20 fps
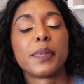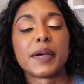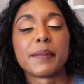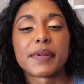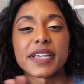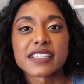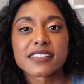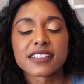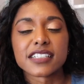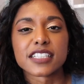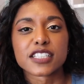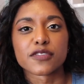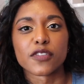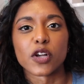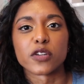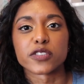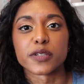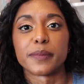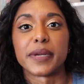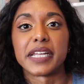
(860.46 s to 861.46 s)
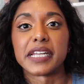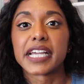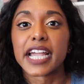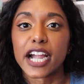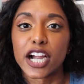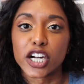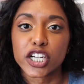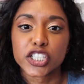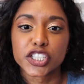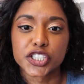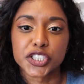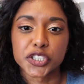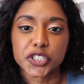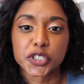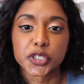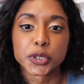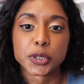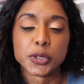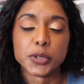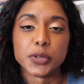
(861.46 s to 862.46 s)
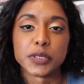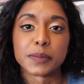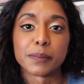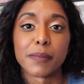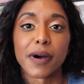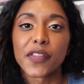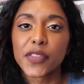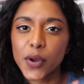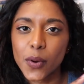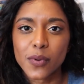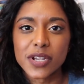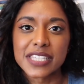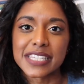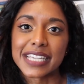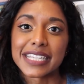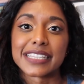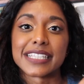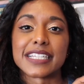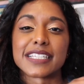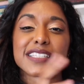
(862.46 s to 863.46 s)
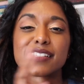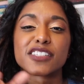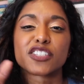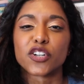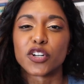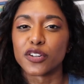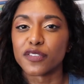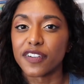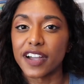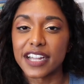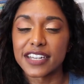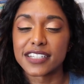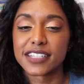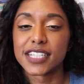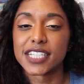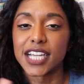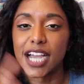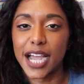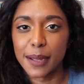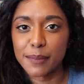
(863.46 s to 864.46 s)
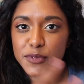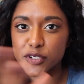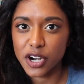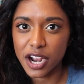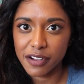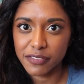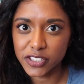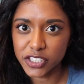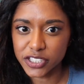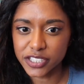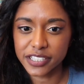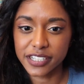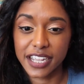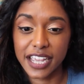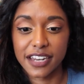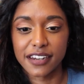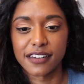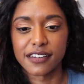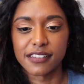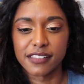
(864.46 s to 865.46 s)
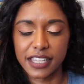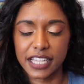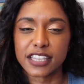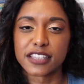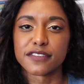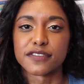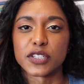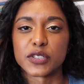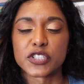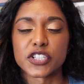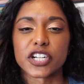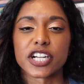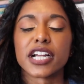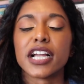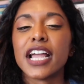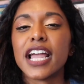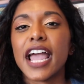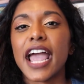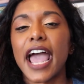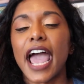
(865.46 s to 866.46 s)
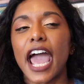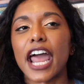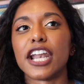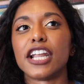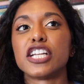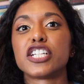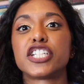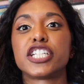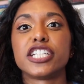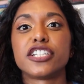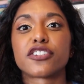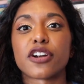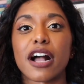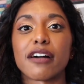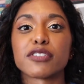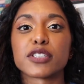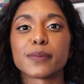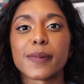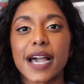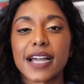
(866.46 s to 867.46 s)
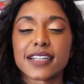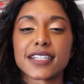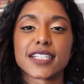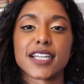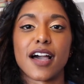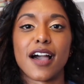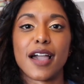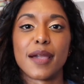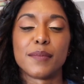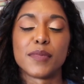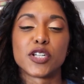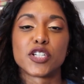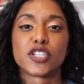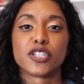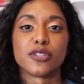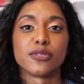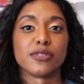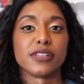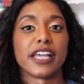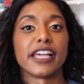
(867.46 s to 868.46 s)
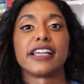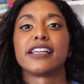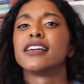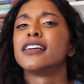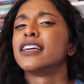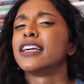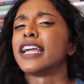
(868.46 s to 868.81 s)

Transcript: But basically this follows a main character whose mother was like this certified time traveler and like the future, and she traveled back in time to like